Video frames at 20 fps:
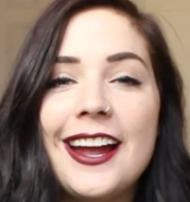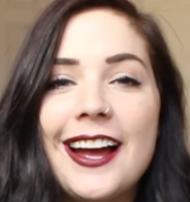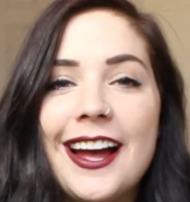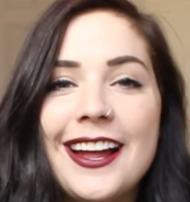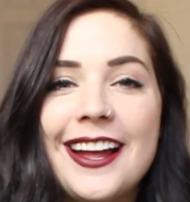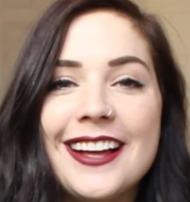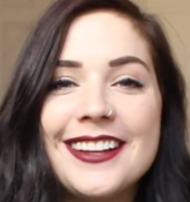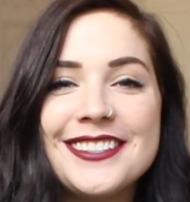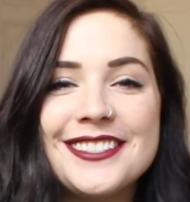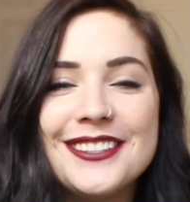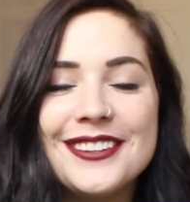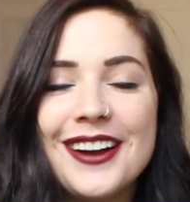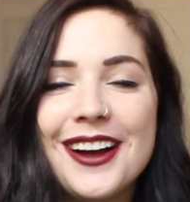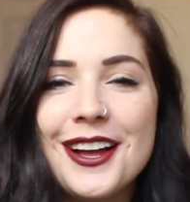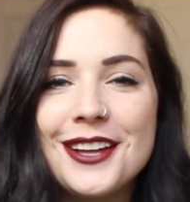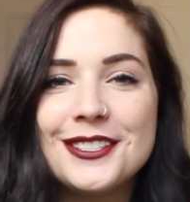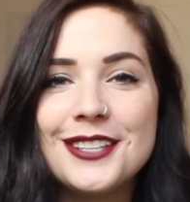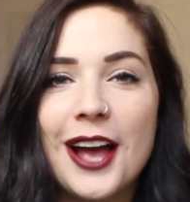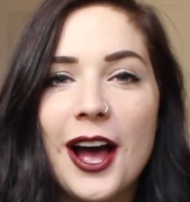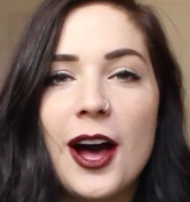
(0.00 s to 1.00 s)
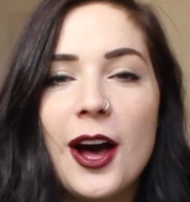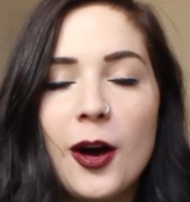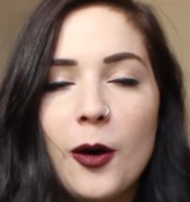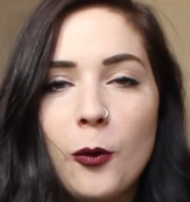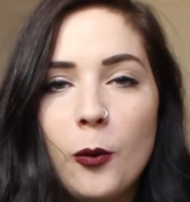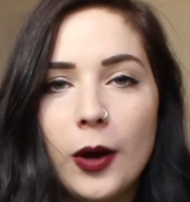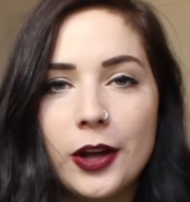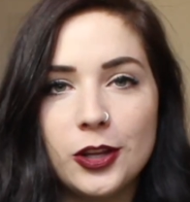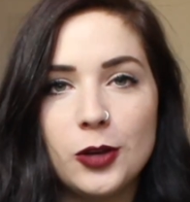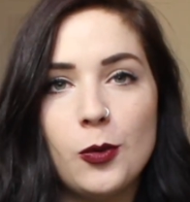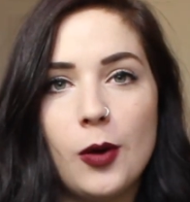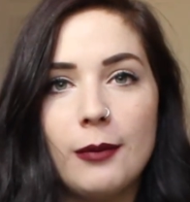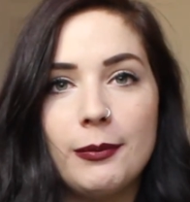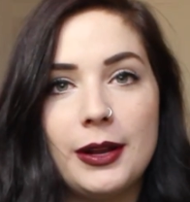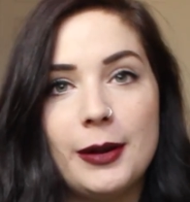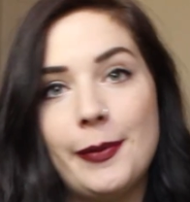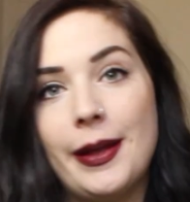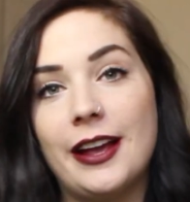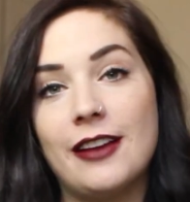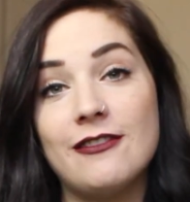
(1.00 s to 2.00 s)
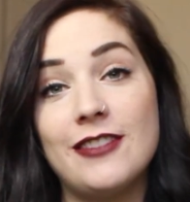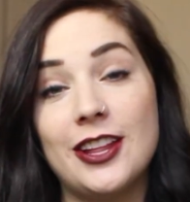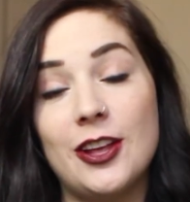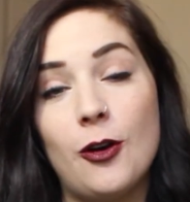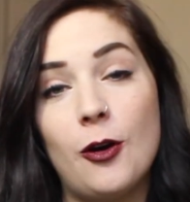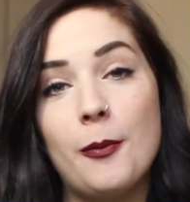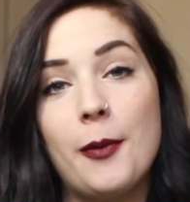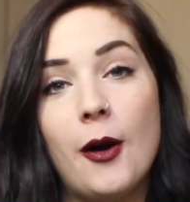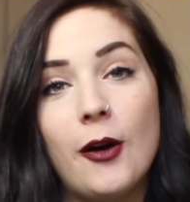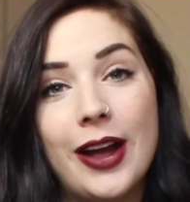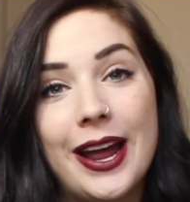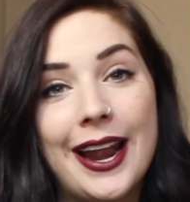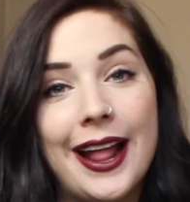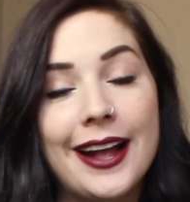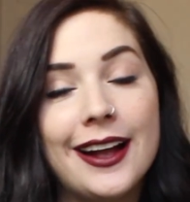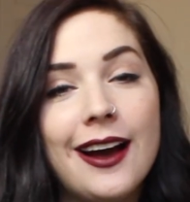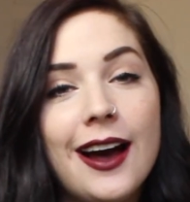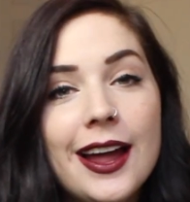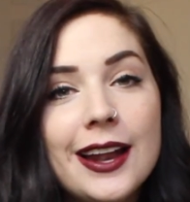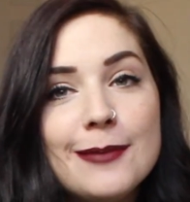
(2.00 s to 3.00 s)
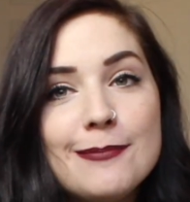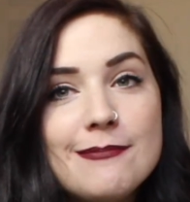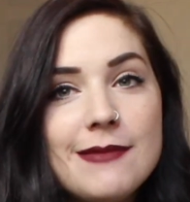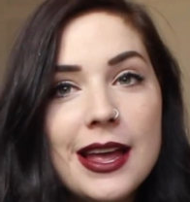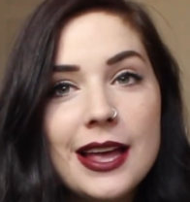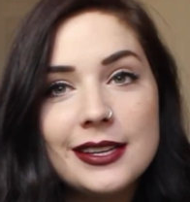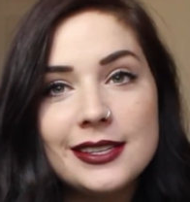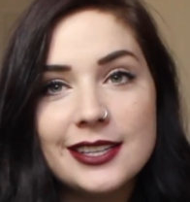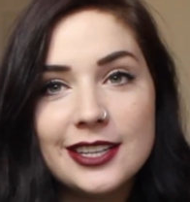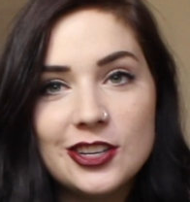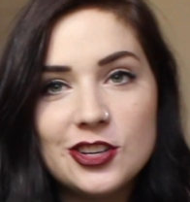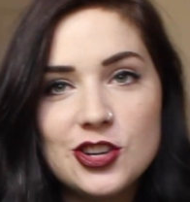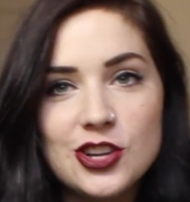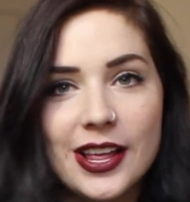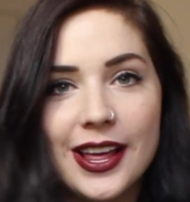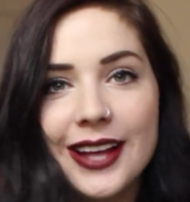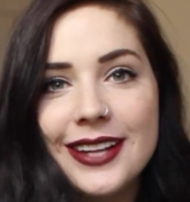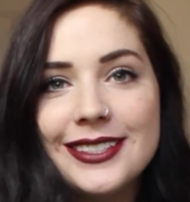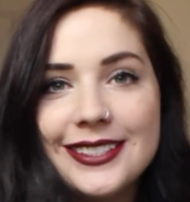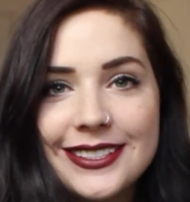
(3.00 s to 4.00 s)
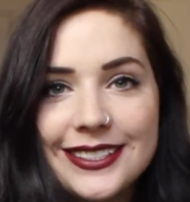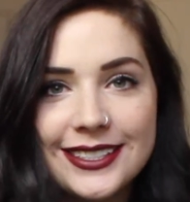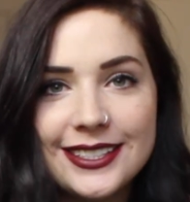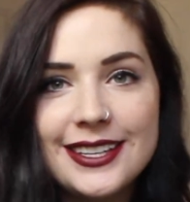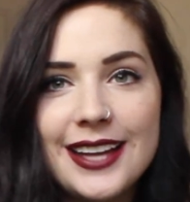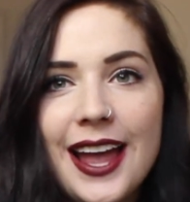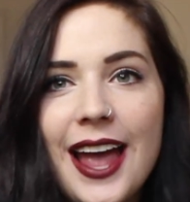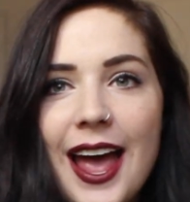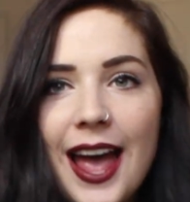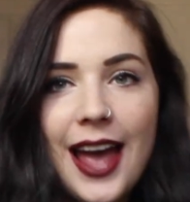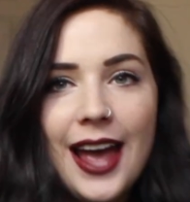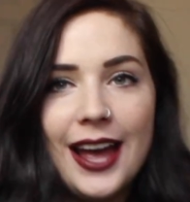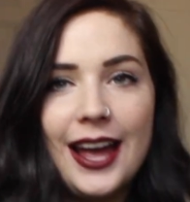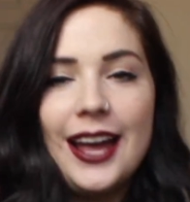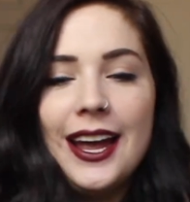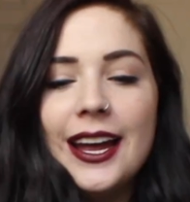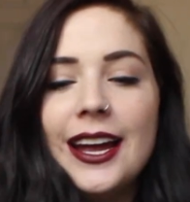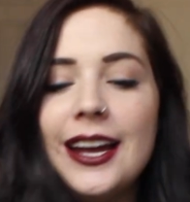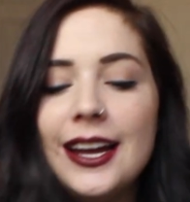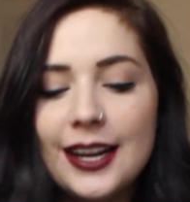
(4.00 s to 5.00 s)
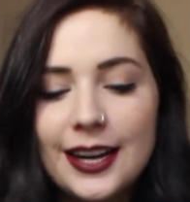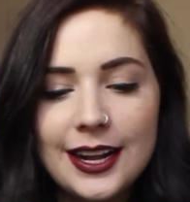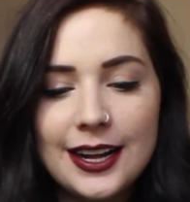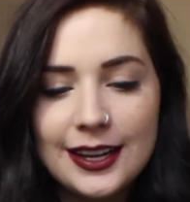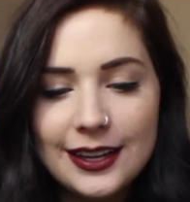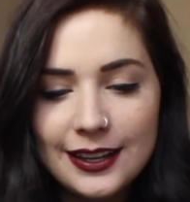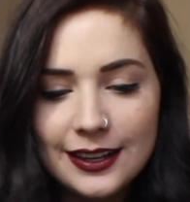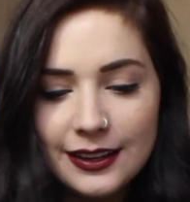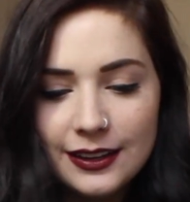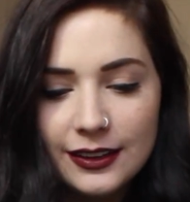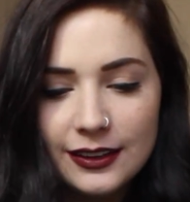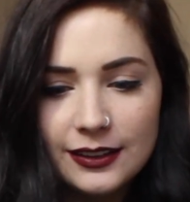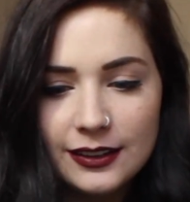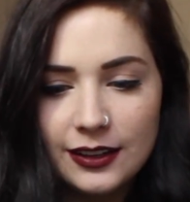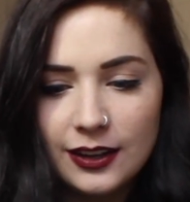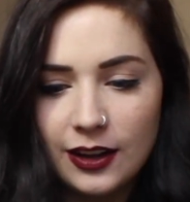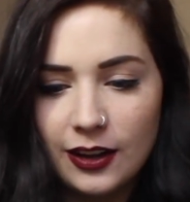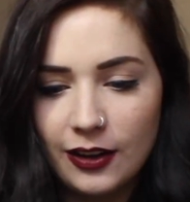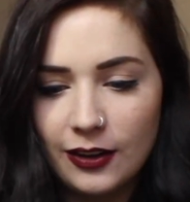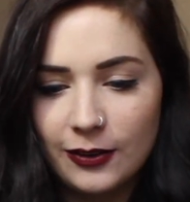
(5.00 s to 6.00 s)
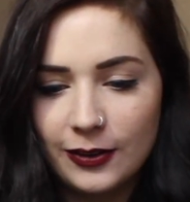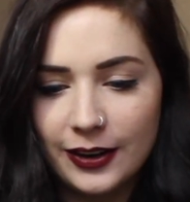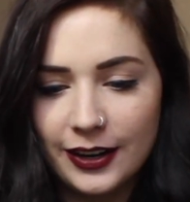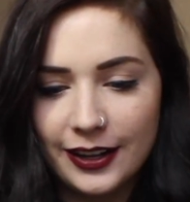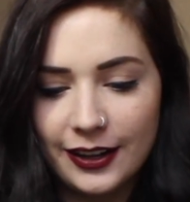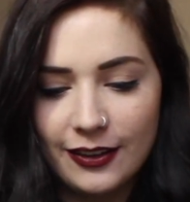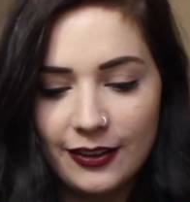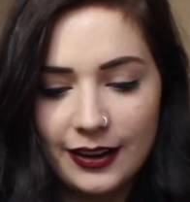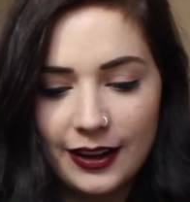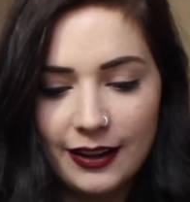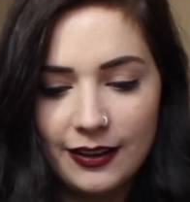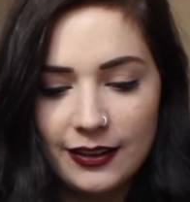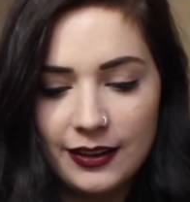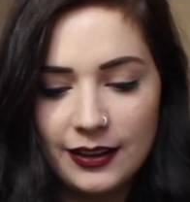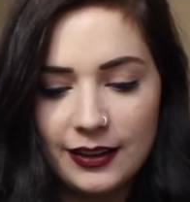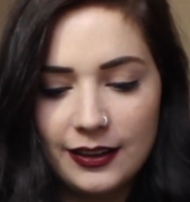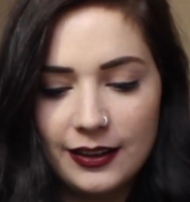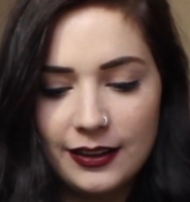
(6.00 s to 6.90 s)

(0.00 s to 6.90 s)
I asked you guys what you want me to make a video about, and I got a message that said, oh, where'd it go now?